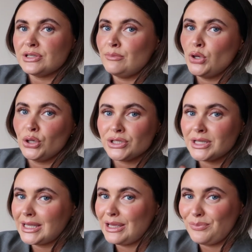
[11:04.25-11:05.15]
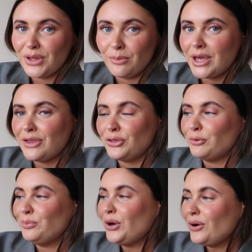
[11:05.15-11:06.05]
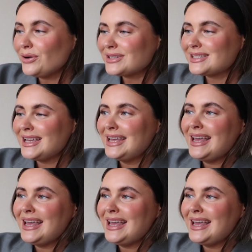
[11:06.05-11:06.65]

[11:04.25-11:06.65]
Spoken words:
I'm not just going to keep them in their box.